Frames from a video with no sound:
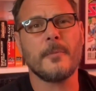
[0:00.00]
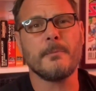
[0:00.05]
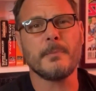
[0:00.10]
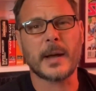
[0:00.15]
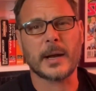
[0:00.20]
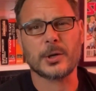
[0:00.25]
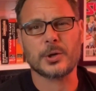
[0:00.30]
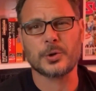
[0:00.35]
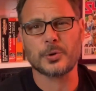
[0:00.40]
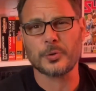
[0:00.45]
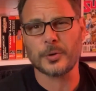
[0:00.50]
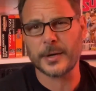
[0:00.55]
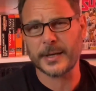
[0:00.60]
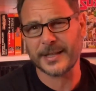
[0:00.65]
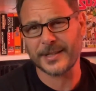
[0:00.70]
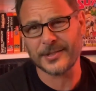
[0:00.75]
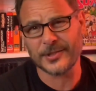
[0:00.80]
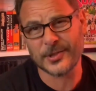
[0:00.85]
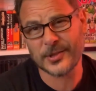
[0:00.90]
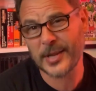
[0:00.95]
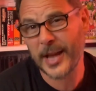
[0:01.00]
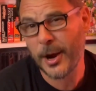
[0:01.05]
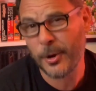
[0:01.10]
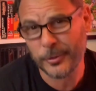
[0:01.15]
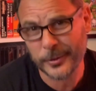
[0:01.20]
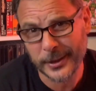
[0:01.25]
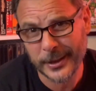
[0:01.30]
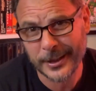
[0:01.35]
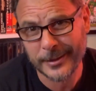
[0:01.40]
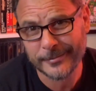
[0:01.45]
Metroid and
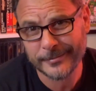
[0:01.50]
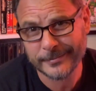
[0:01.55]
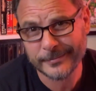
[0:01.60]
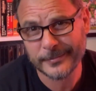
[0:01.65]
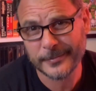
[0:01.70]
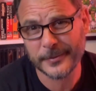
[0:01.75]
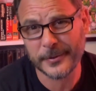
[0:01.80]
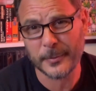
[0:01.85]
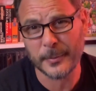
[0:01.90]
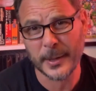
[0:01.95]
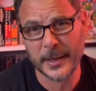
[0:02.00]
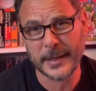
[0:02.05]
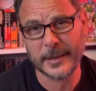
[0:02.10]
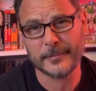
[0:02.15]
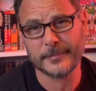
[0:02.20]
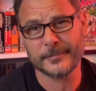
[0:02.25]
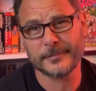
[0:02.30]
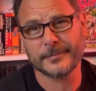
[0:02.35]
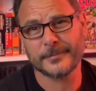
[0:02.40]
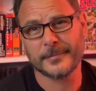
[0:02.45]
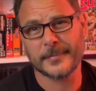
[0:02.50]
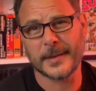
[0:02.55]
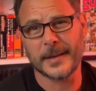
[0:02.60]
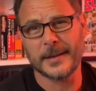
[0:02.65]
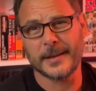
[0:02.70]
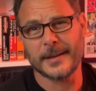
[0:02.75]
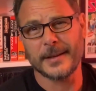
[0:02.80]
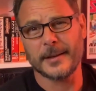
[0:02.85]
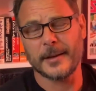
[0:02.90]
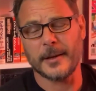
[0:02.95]
Zelda for me.
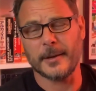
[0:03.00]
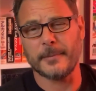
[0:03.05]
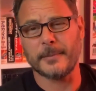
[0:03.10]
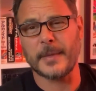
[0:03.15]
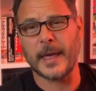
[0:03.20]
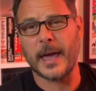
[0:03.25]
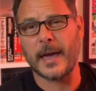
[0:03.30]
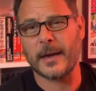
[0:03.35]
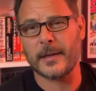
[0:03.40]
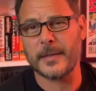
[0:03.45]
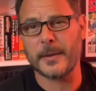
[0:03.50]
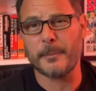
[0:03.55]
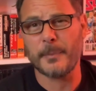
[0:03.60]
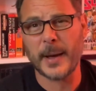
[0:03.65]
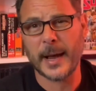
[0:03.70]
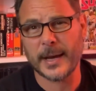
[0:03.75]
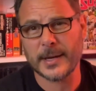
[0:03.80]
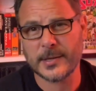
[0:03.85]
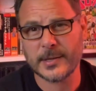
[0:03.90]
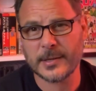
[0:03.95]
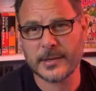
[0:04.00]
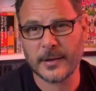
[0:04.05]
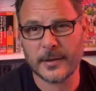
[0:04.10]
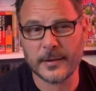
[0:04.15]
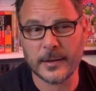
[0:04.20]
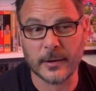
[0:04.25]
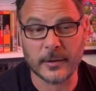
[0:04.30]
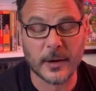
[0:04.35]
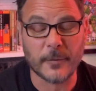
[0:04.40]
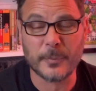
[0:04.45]
They're the best.
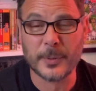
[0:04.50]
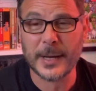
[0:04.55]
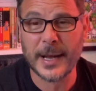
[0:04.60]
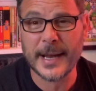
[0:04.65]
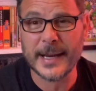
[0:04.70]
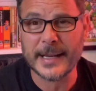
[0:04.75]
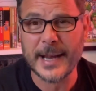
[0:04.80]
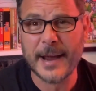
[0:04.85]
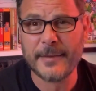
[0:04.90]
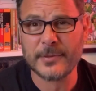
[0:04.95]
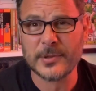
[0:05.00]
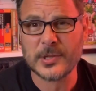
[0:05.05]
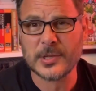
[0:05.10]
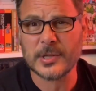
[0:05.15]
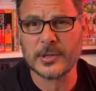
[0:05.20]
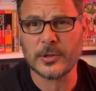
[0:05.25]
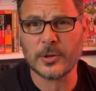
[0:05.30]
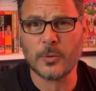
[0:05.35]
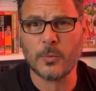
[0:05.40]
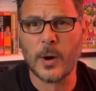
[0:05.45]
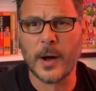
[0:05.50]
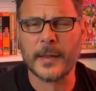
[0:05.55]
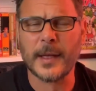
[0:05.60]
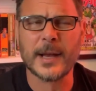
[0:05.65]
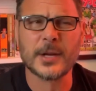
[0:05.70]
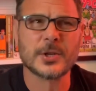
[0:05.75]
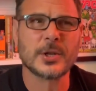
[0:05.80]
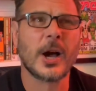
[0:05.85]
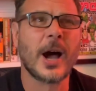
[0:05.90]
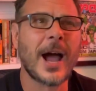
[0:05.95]
And I've played every single one.
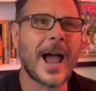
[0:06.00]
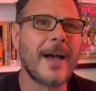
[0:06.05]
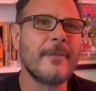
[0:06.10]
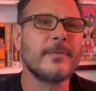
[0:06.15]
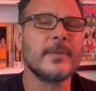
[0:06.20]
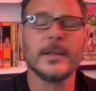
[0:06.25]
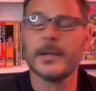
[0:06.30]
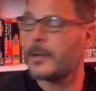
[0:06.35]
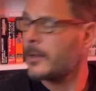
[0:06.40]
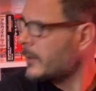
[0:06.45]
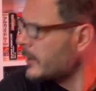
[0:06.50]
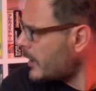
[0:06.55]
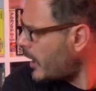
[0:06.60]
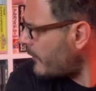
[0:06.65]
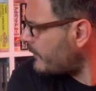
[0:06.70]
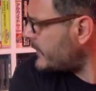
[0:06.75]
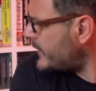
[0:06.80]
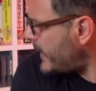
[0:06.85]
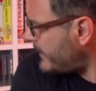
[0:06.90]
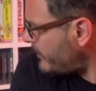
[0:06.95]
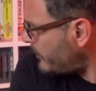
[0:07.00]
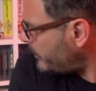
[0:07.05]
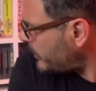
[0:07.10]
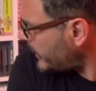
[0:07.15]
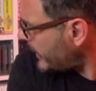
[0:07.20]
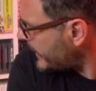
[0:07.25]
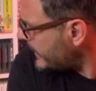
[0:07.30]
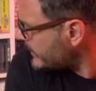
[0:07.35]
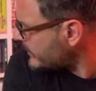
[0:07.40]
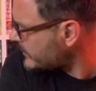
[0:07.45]
Actually, I've never
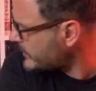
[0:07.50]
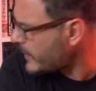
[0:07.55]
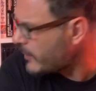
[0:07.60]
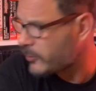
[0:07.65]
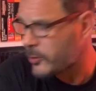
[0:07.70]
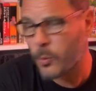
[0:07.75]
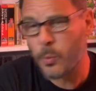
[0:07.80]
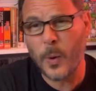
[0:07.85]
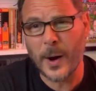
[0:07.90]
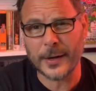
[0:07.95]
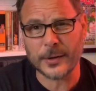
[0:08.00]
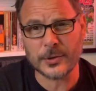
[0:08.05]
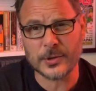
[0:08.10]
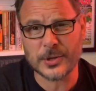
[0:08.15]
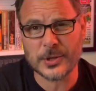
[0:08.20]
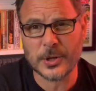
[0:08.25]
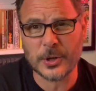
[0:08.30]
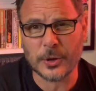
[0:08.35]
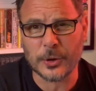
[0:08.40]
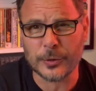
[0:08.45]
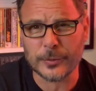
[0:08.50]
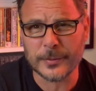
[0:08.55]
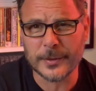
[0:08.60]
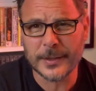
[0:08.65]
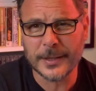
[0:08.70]
played Zelda 1 and 2.